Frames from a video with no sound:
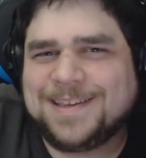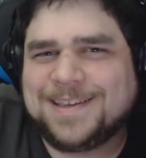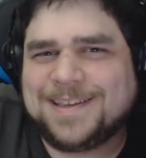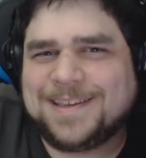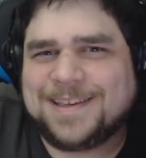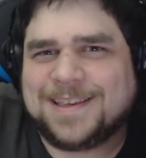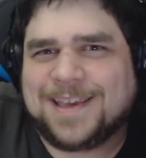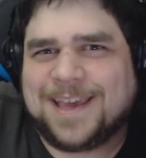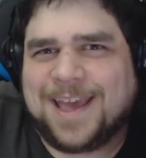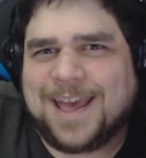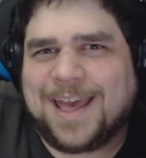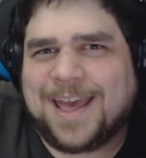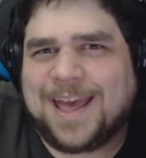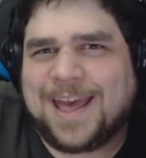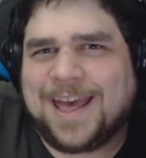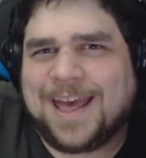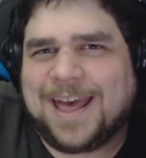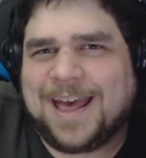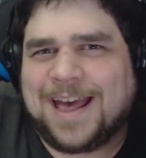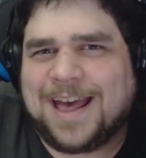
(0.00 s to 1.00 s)

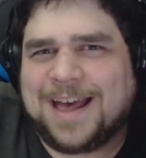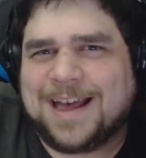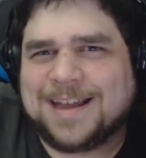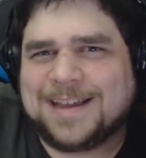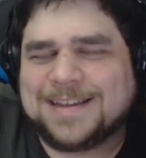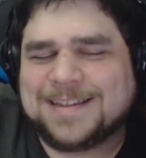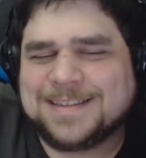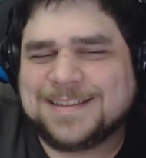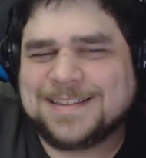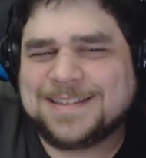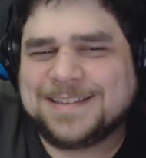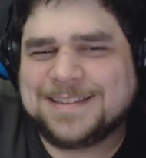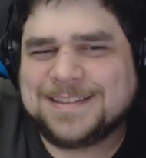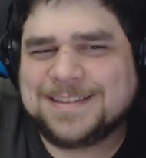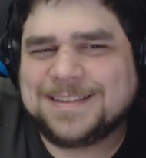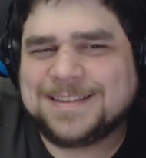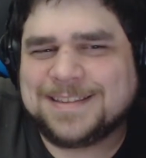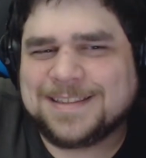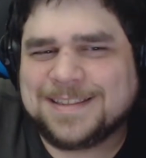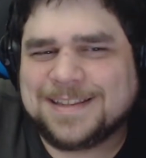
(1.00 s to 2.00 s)
Yeah,
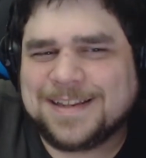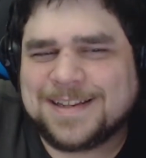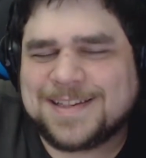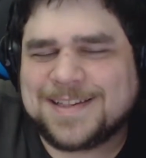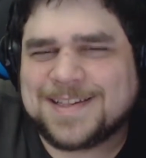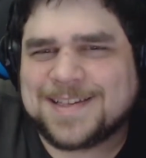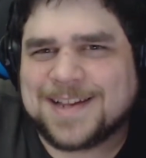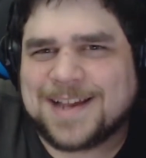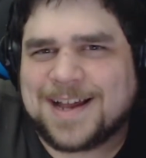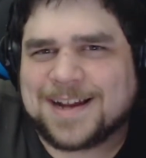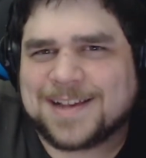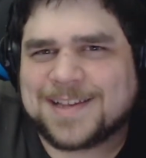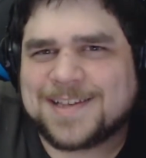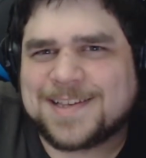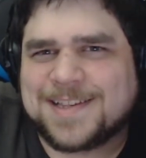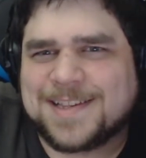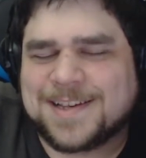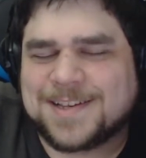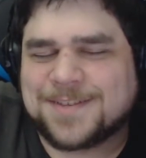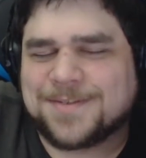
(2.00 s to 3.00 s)
sucks.
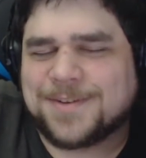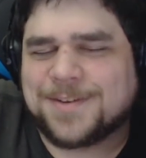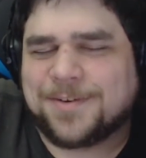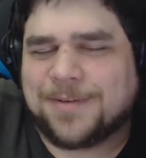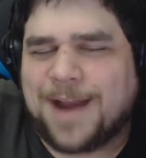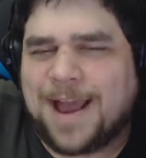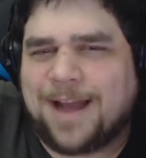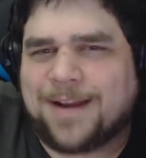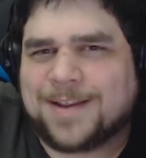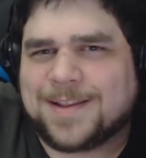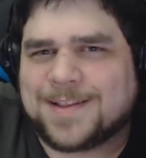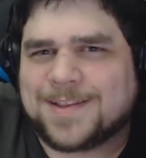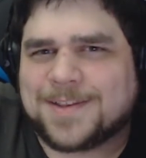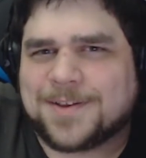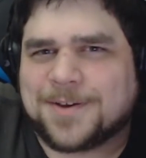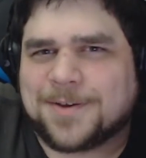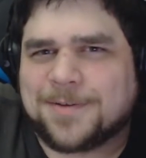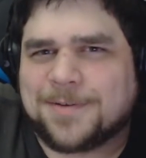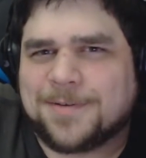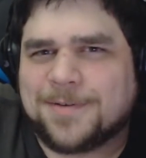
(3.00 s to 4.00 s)
This one's rounded,
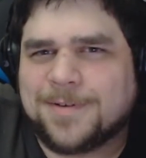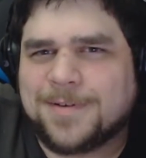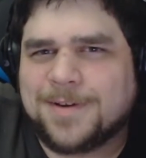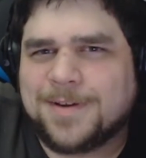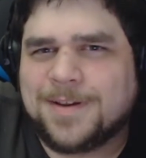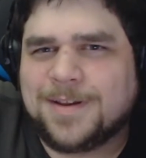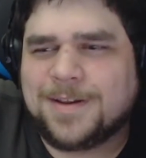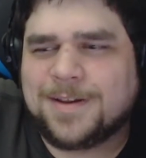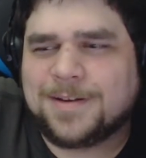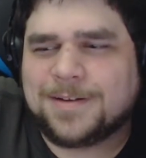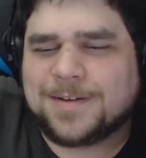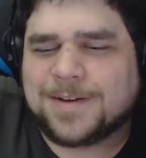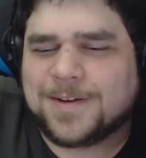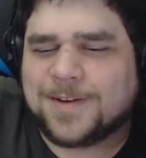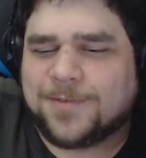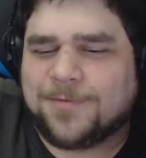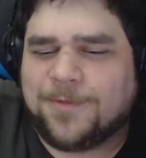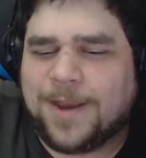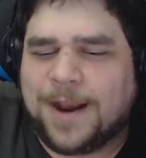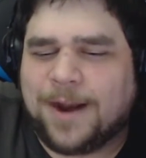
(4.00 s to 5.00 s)
so there's
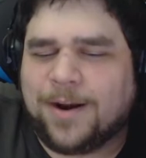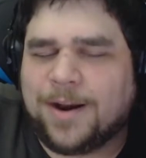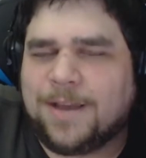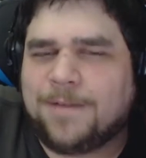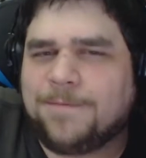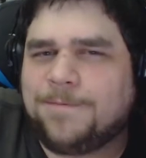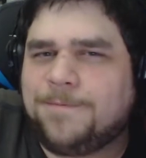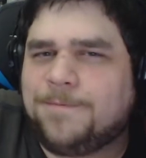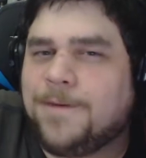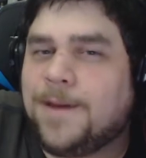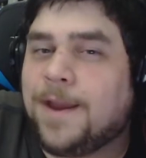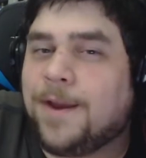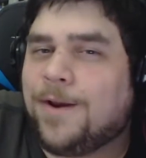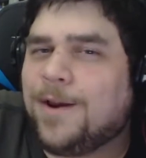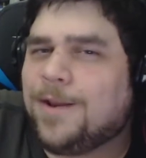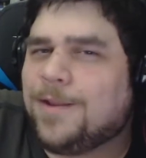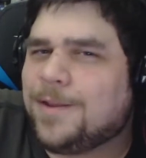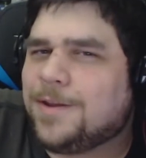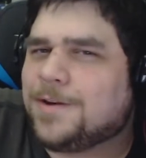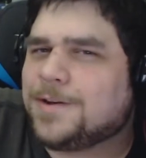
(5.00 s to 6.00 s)
very,
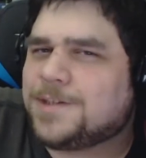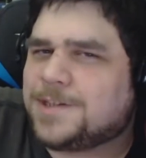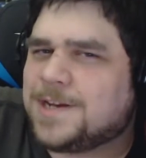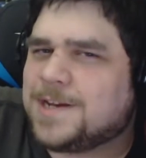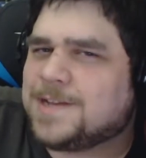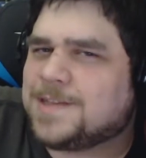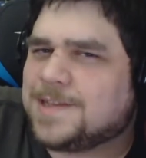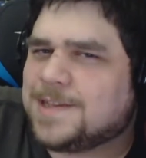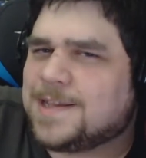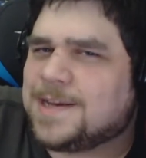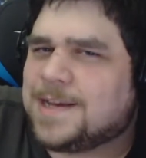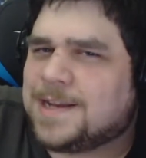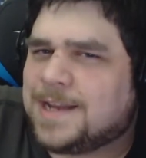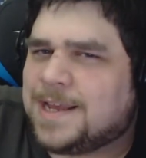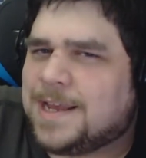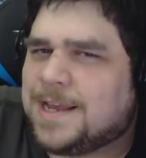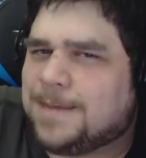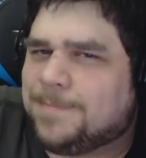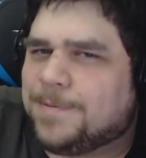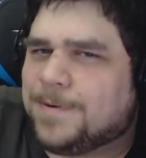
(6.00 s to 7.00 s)
very little chance of that
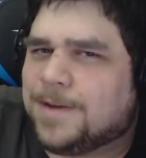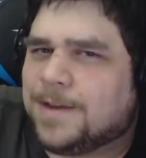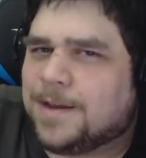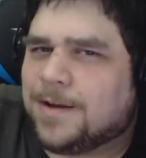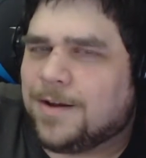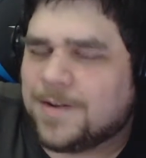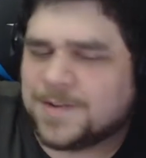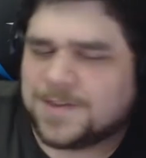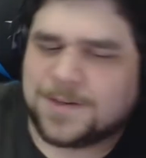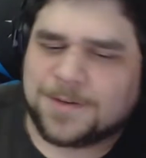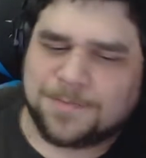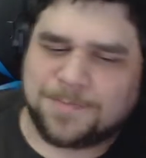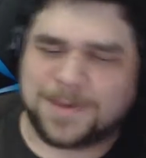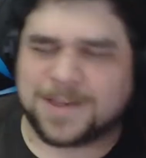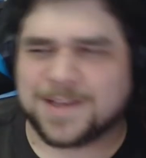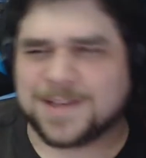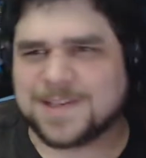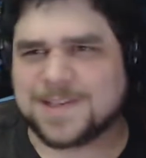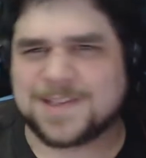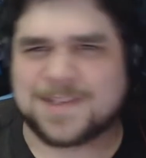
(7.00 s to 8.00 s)
happening. Also,
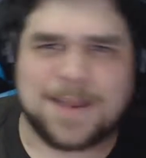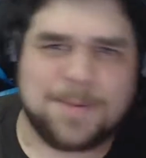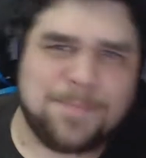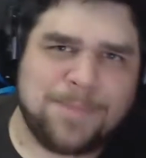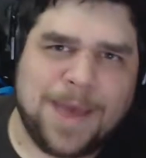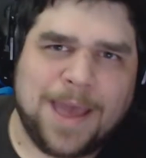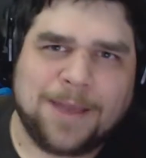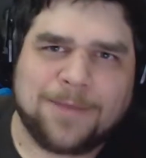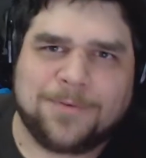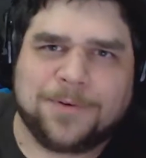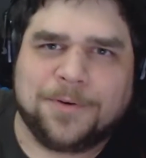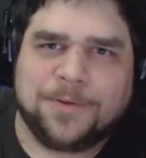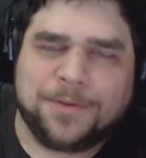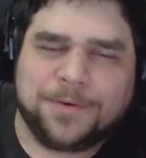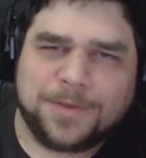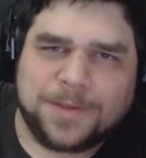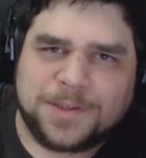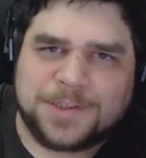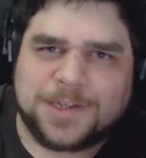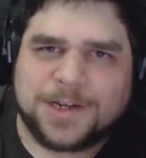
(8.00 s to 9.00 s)
because it's set back further
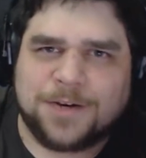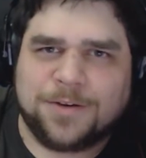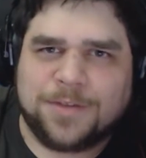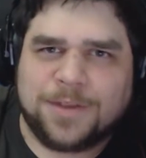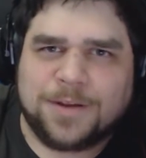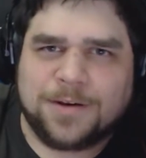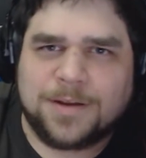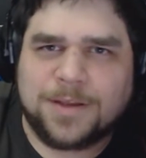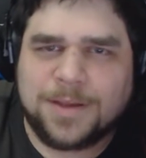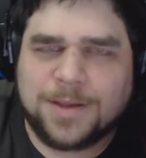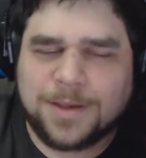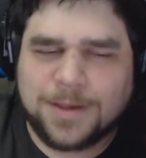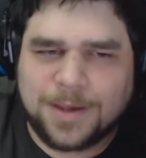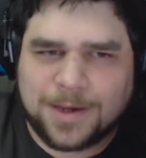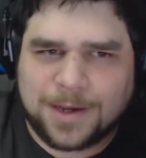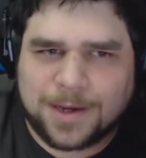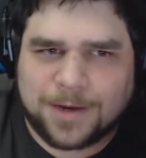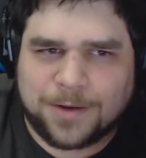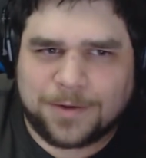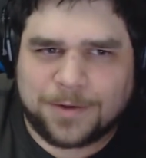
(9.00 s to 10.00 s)
in the chair than,
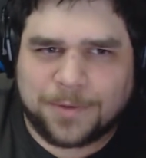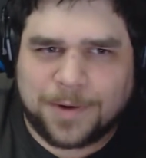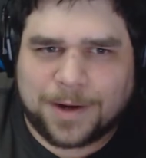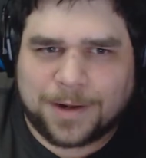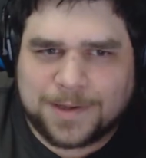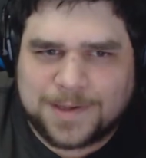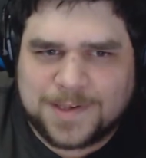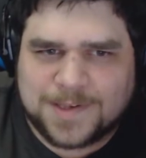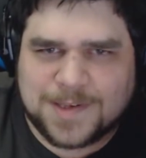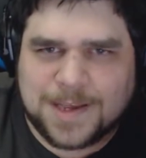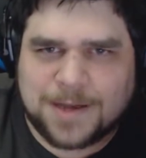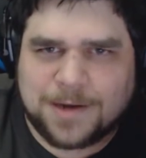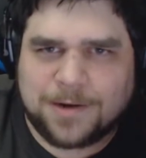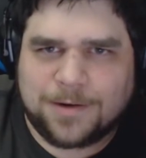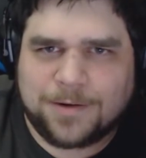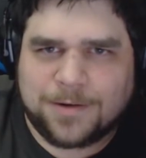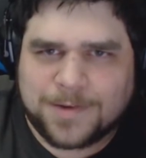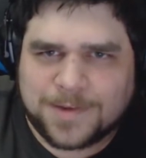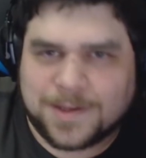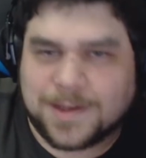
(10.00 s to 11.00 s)
directly
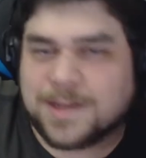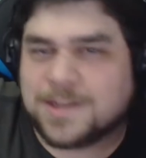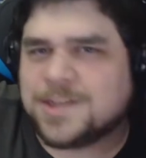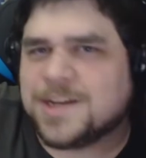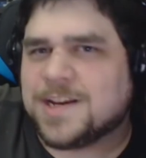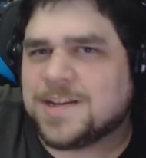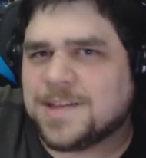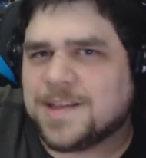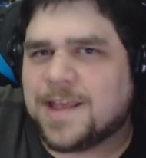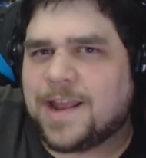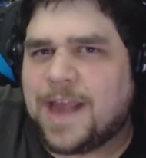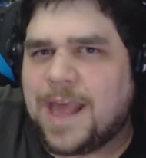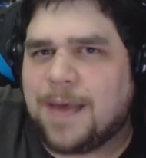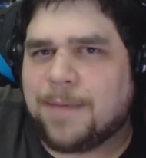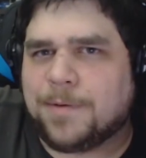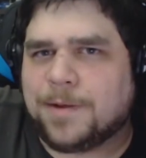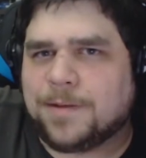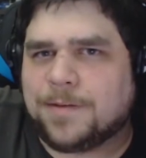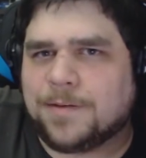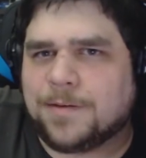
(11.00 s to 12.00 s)
centered, there's less chance of that
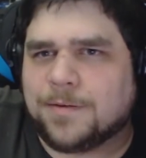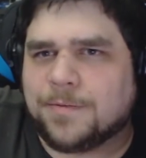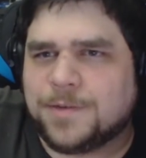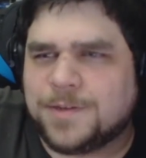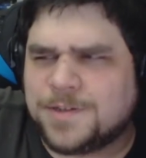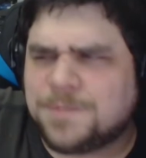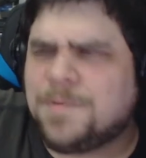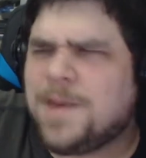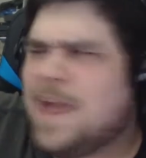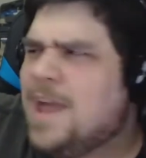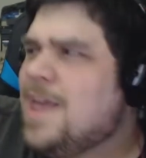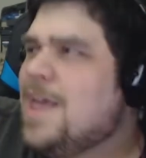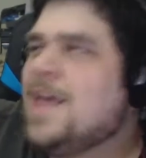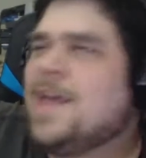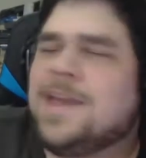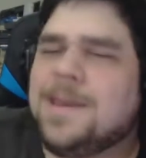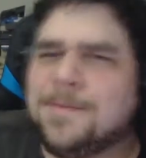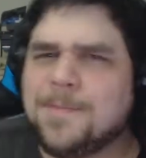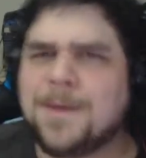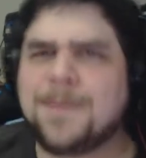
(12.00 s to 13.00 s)
happening too. Which is,
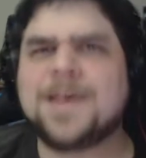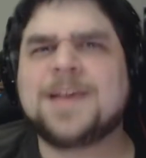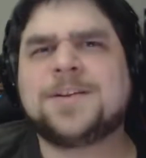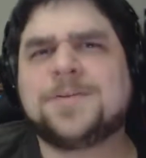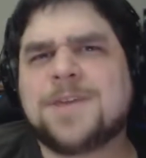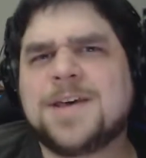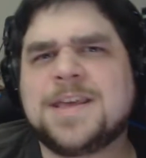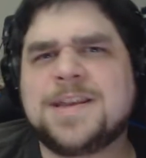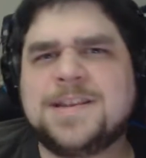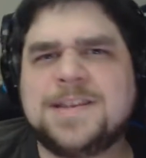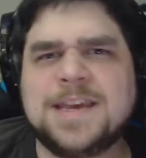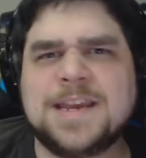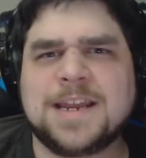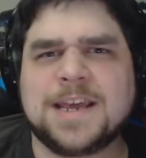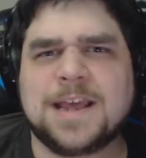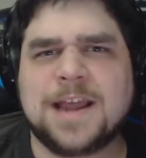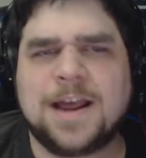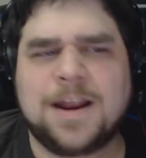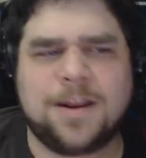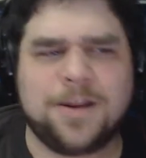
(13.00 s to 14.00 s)
maybe that's why they did
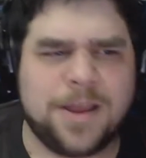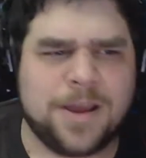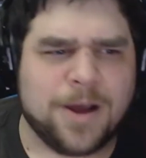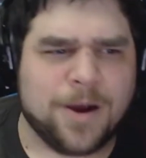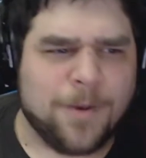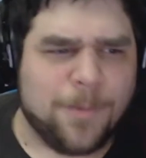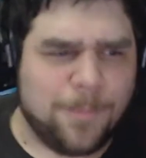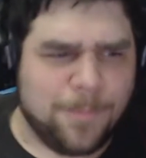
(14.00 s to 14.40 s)
it. I don't know.